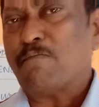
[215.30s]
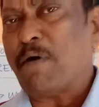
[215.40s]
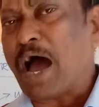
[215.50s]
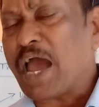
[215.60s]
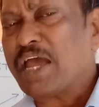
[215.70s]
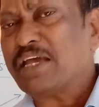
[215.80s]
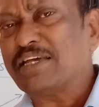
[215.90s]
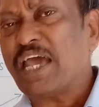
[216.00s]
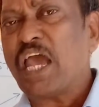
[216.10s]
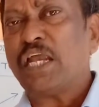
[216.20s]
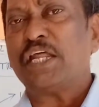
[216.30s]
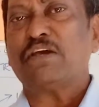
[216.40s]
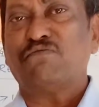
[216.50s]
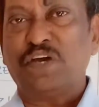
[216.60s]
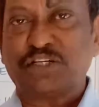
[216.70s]
by
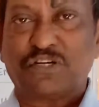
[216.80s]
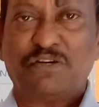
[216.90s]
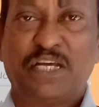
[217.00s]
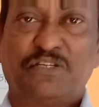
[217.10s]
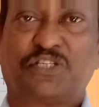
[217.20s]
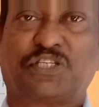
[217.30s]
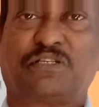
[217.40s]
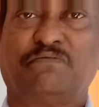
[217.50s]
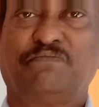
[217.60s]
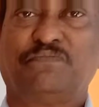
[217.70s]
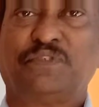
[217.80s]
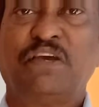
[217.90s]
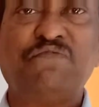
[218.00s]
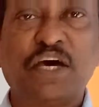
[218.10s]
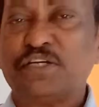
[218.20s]
gaining victories,
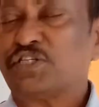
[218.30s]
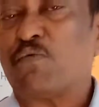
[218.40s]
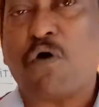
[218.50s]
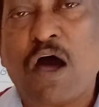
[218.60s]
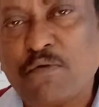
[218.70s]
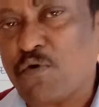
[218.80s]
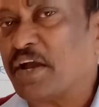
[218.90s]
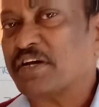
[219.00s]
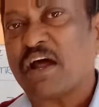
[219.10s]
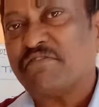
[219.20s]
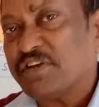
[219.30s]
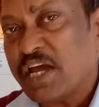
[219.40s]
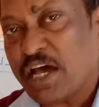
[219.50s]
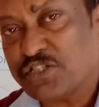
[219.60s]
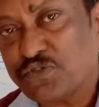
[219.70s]
if there is a war, one country
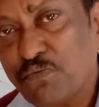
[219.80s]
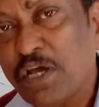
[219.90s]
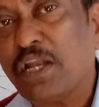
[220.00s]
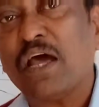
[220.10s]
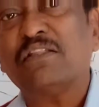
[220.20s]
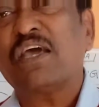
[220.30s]
has to win and the